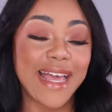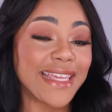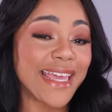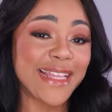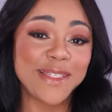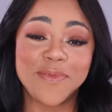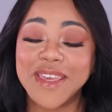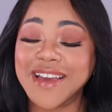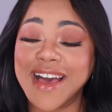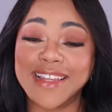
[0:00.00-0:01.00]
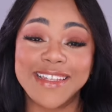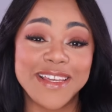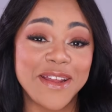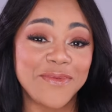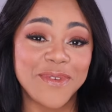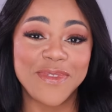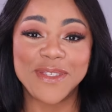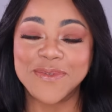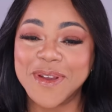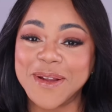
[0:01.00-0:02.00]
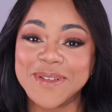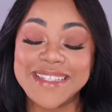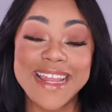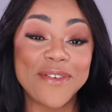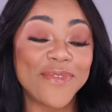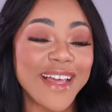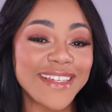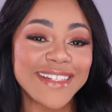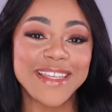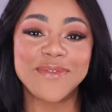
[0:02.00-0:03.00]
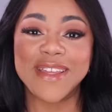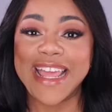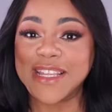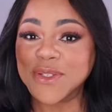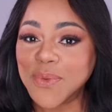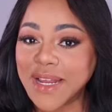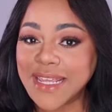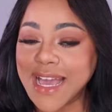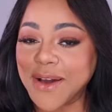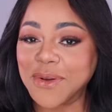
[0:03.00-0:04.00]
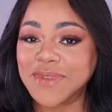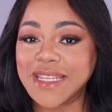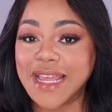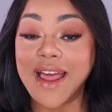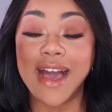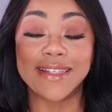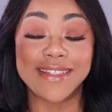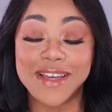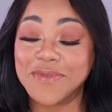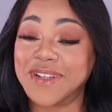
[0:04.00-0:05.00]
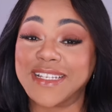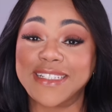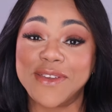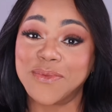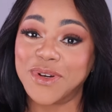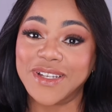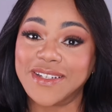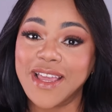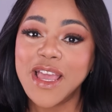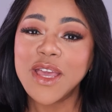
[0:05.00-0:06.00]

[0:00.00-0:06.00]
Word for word: I can't speak highly enough of this fragrance, and if I could give it a 20 out of 10, I definitely would.